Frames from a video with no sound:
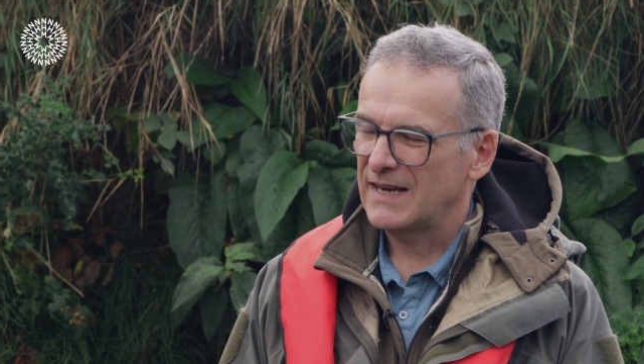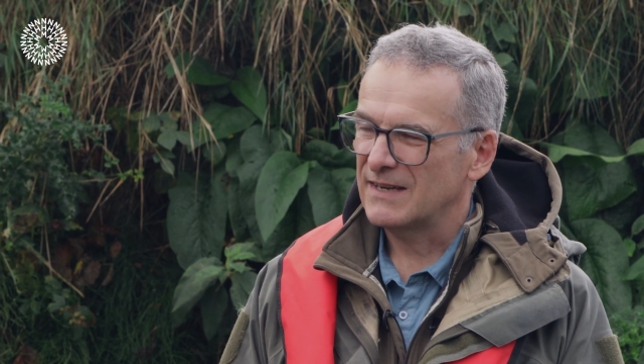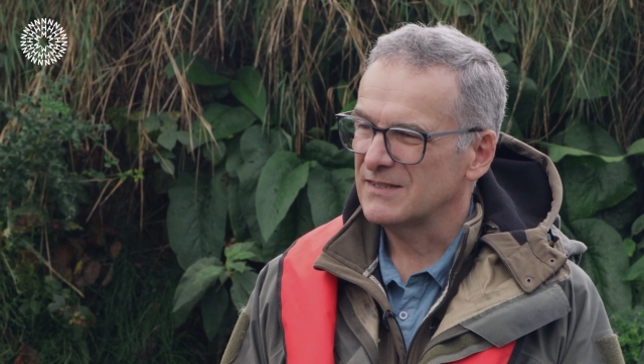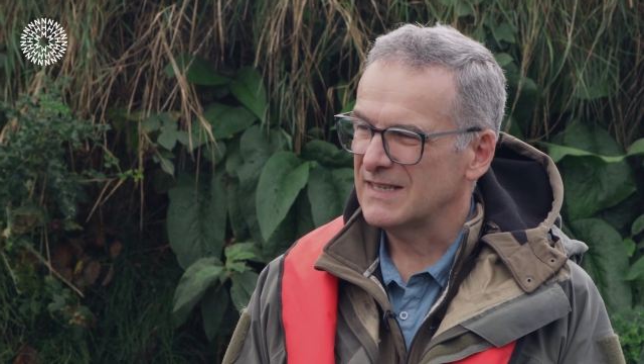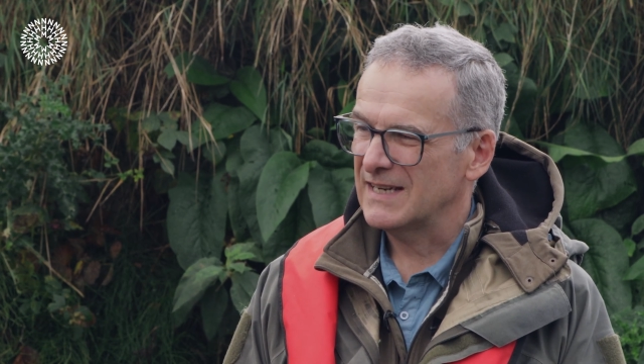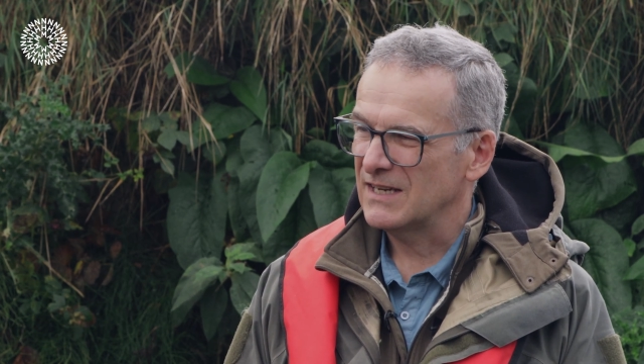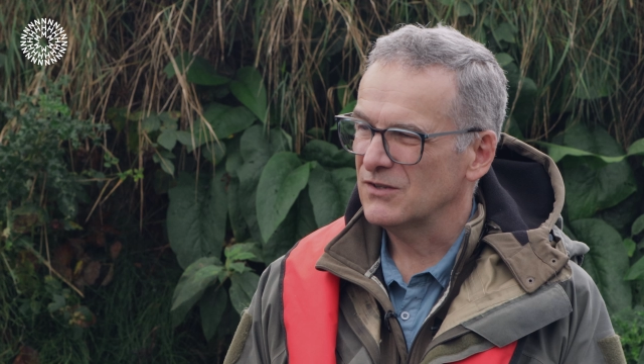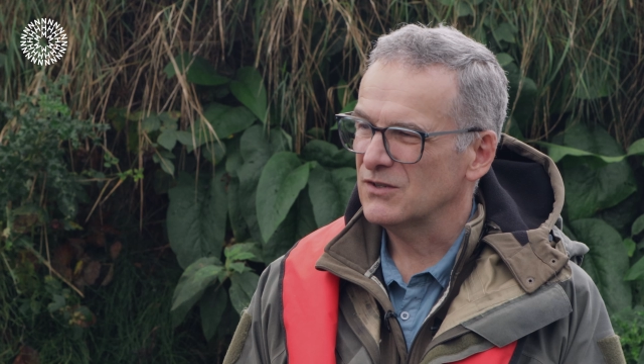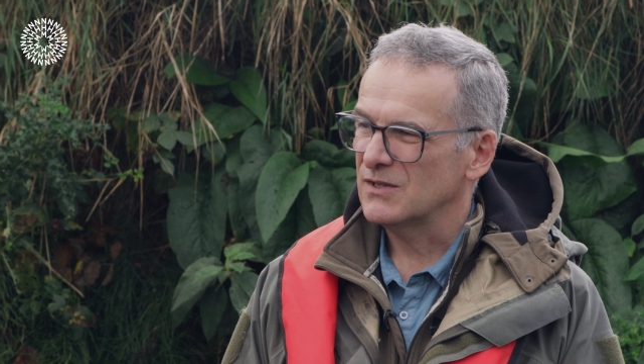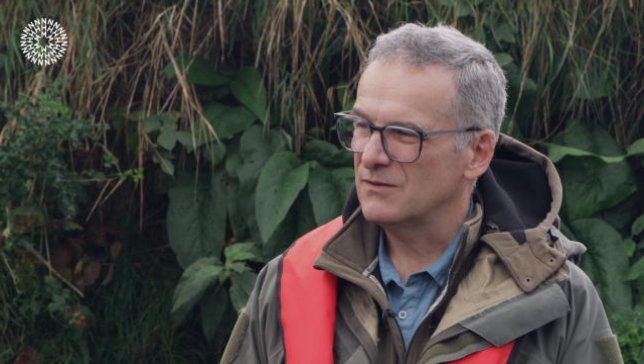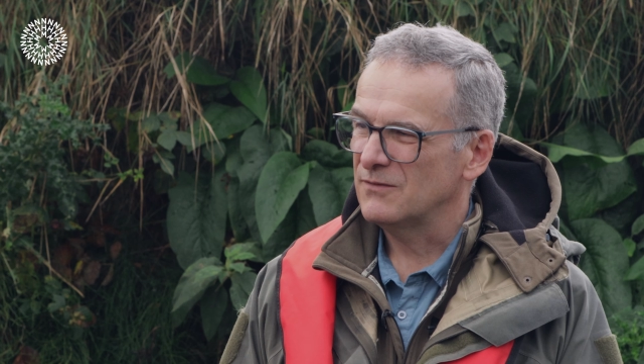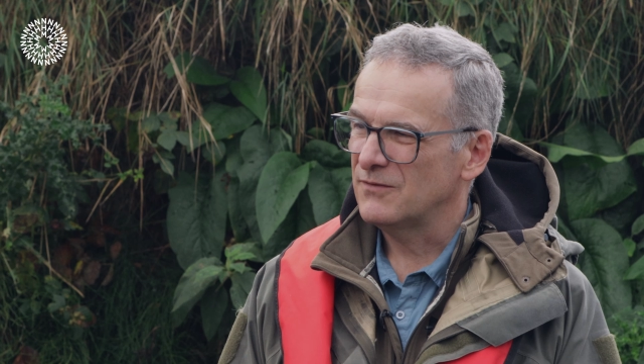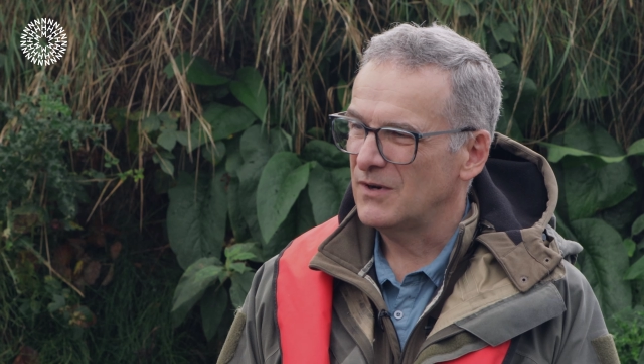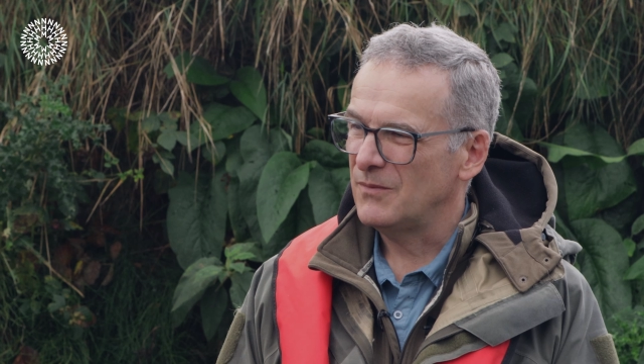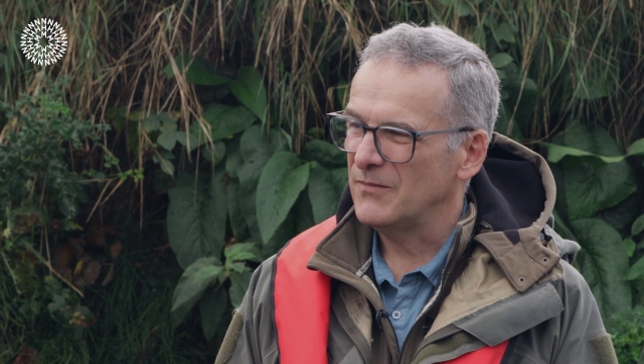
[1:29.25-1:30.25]

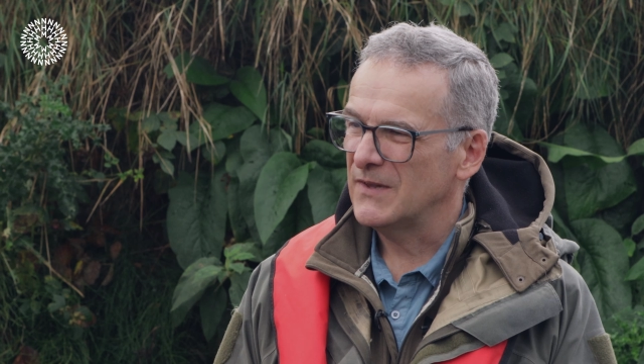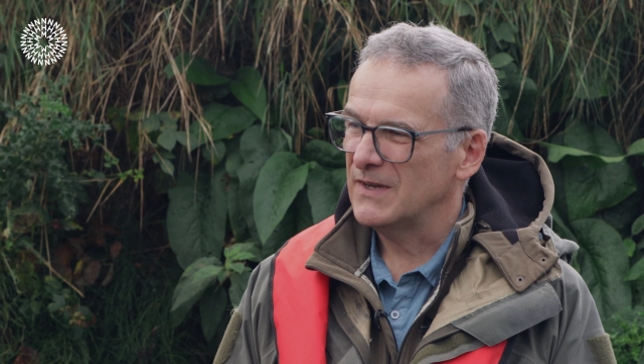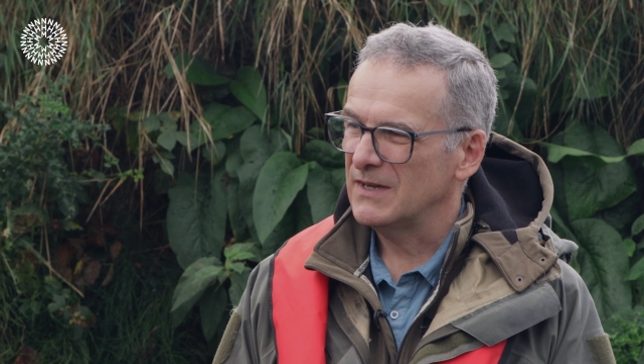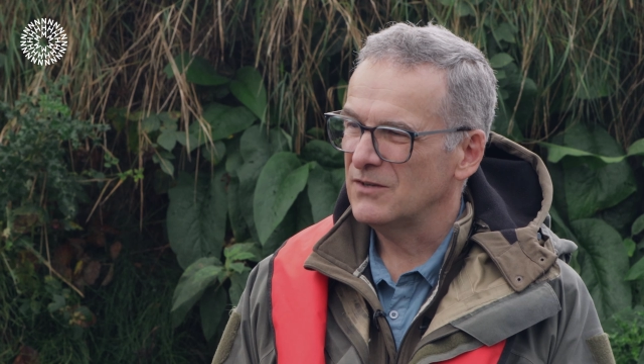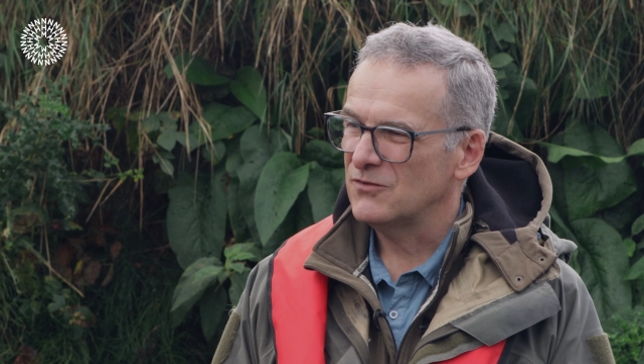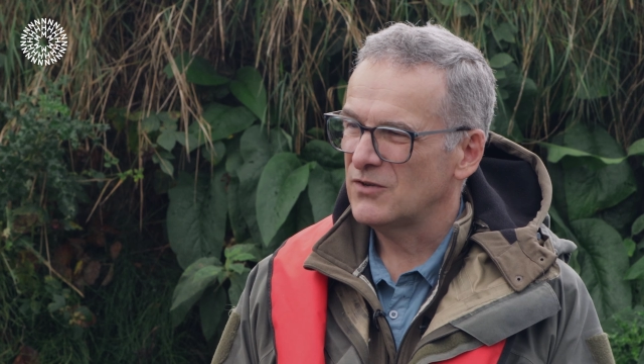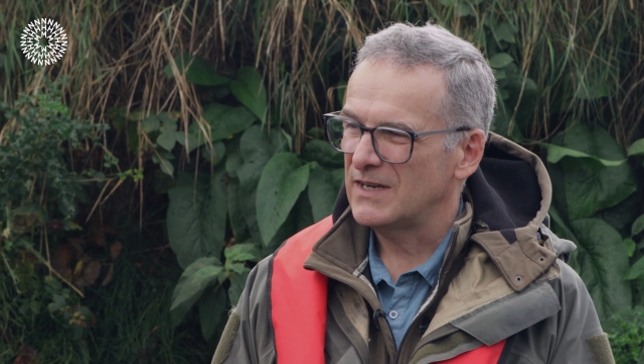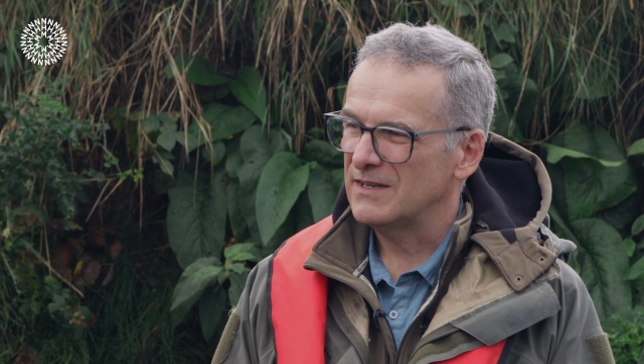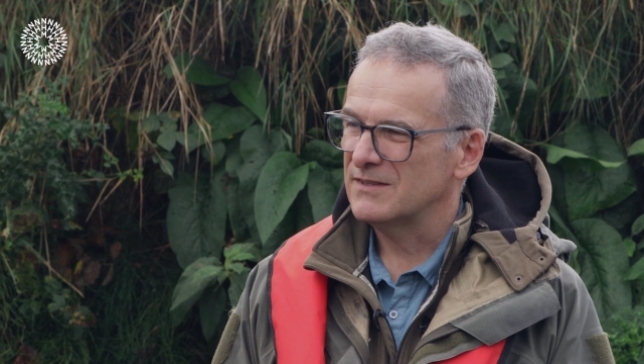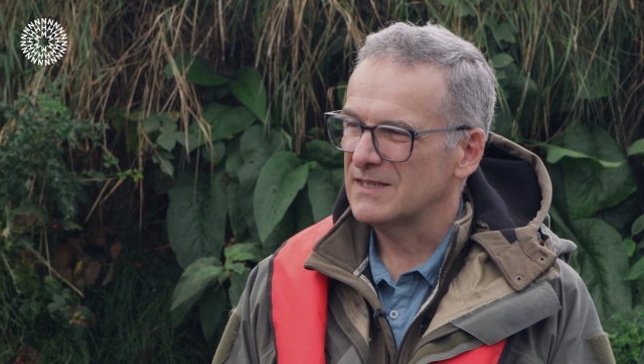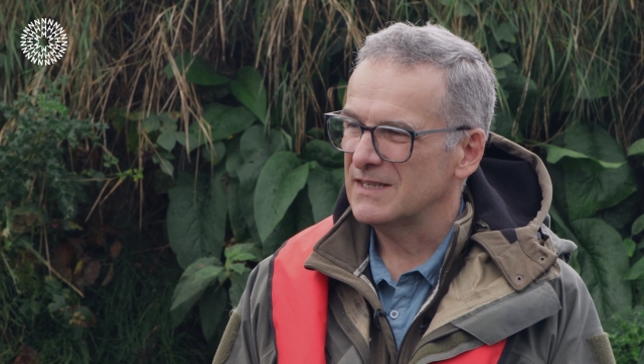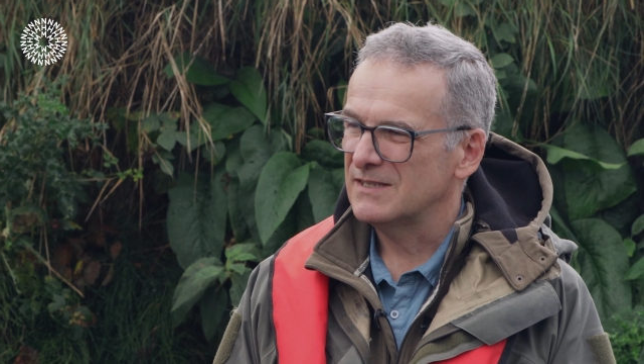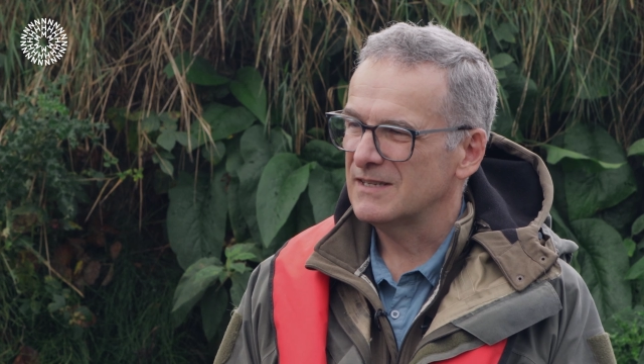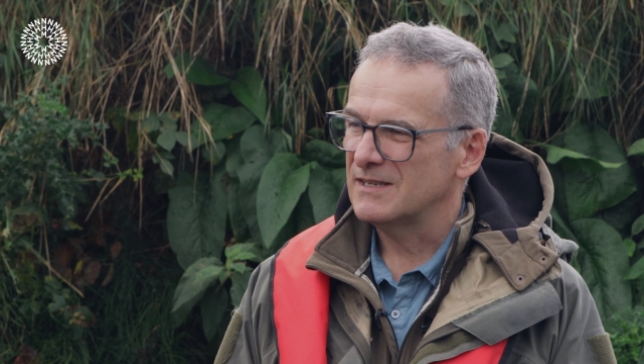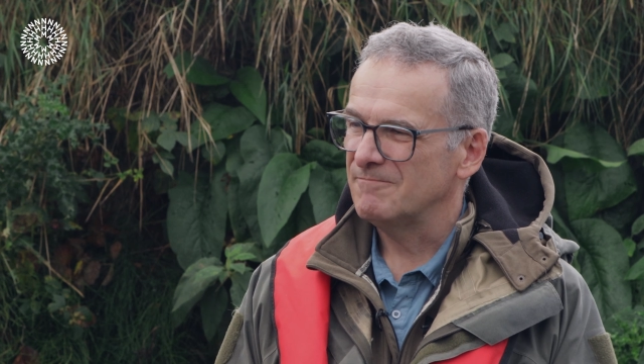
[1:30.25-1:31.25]
extinction from the Trent
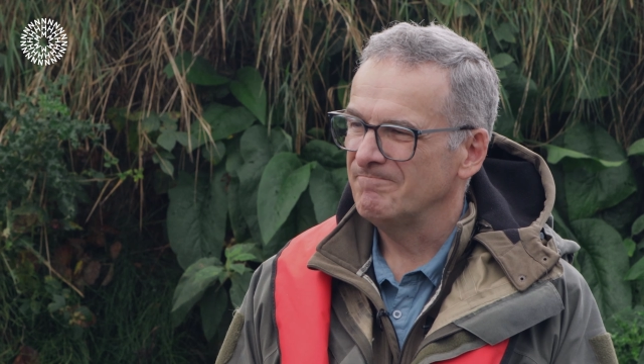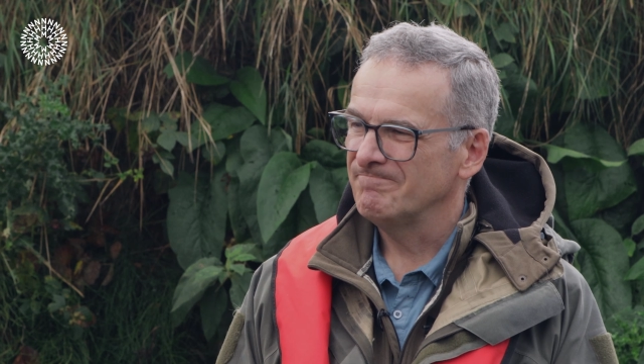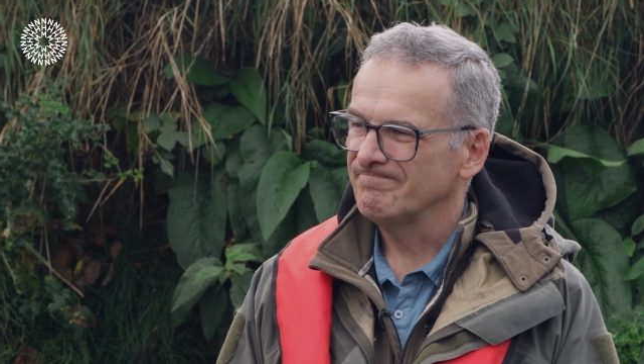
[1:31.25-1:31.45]
system.